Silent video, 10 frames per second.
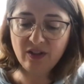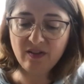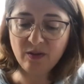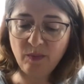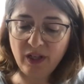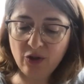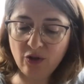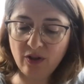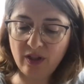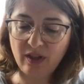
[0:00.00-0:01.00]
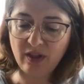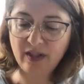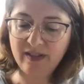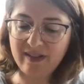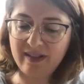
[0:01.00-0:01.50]
just to make sure that there
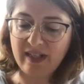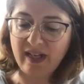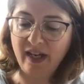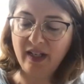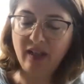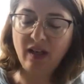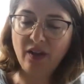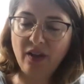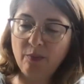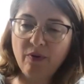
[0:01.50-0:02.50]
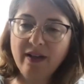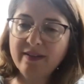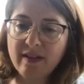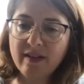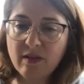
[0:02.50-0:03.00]
isn't any other
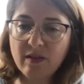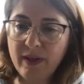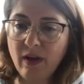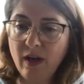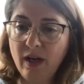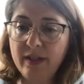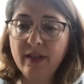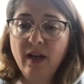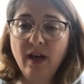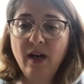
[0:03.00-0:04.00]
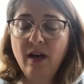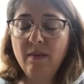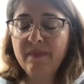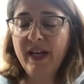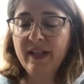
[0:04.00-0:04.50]
process going on
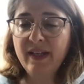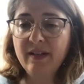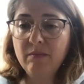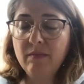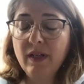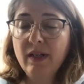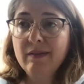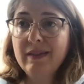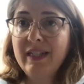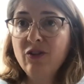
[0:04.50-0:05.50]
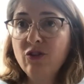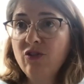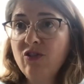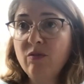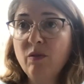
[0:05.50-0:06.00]
that can lead
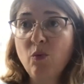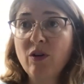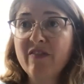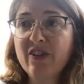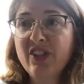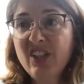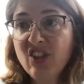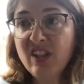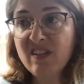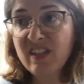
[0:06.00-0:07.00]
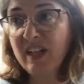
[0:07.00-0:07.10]
you to a more vertiginous